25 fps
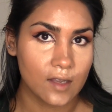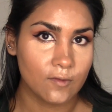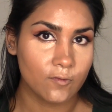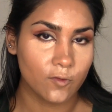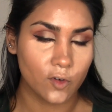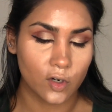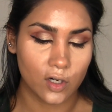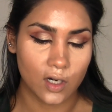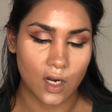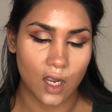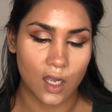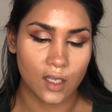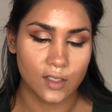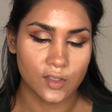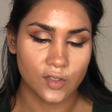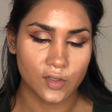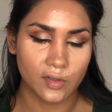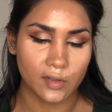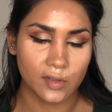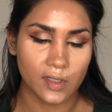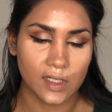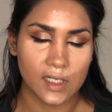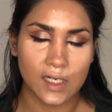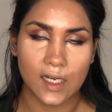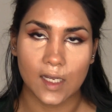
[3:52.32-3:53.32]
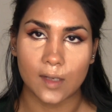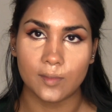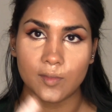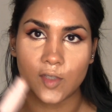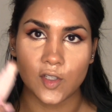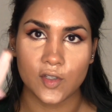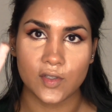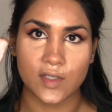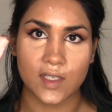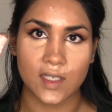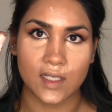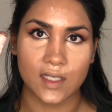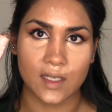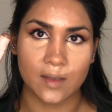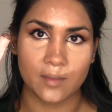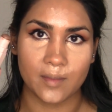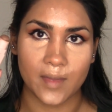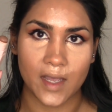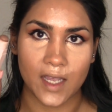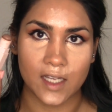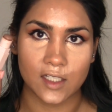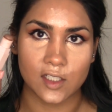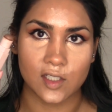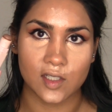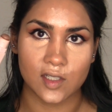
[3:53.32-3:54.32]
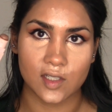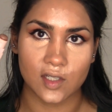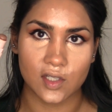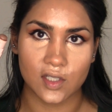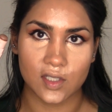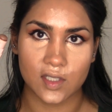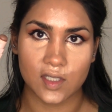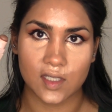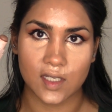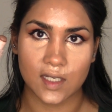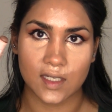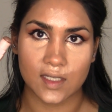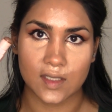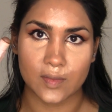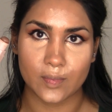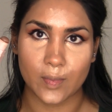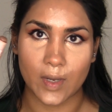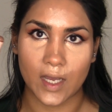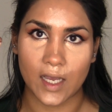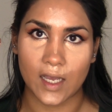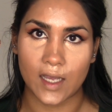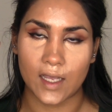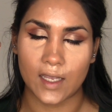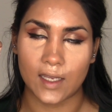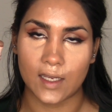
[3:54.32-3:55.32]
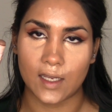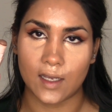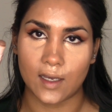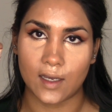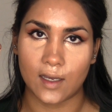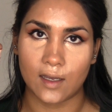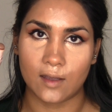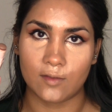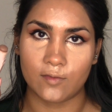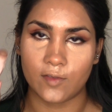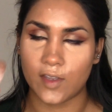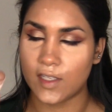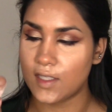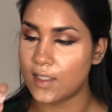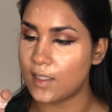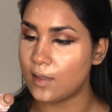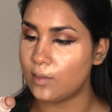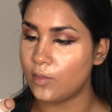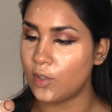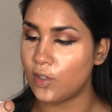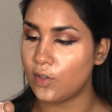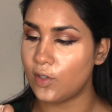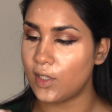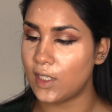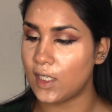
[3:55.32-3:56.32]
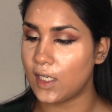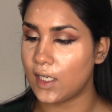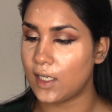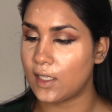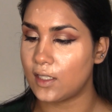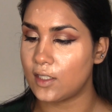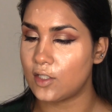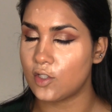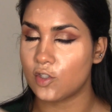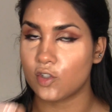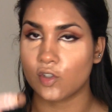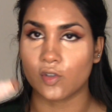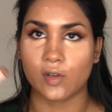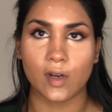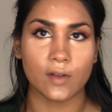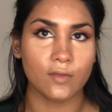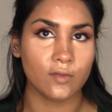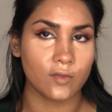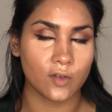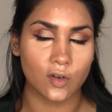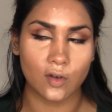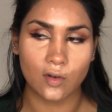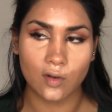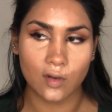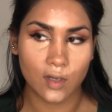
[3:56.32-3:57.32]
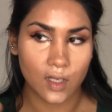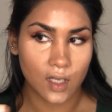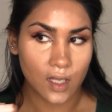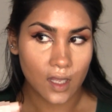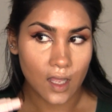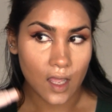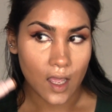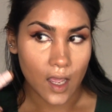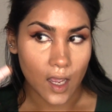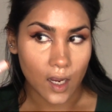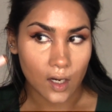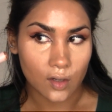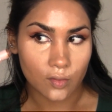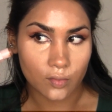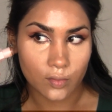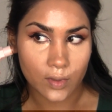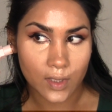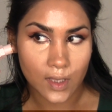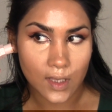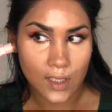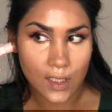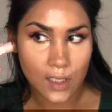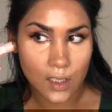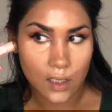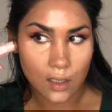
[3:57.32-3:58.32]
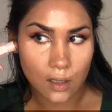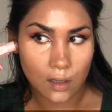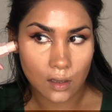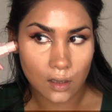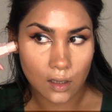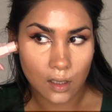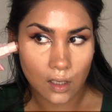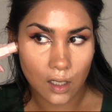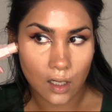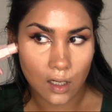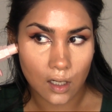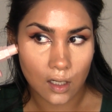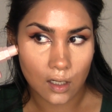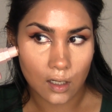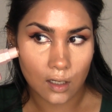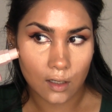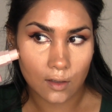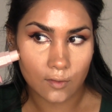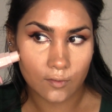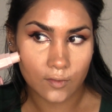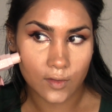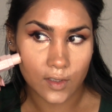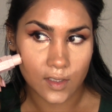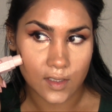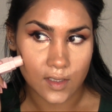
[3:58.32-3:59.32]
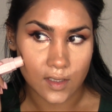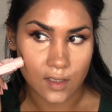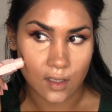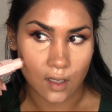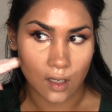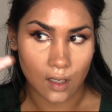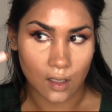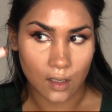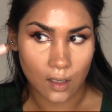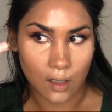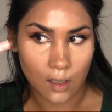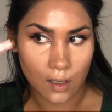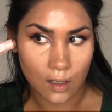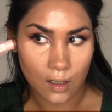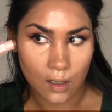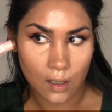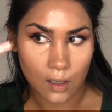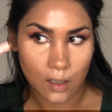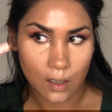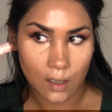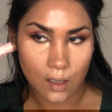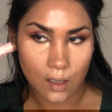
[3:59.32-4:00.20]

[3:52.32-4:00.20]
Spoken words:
Then for contouring, I'm using the Match Stix by Fenty Beauty in Truffle. I really love this color.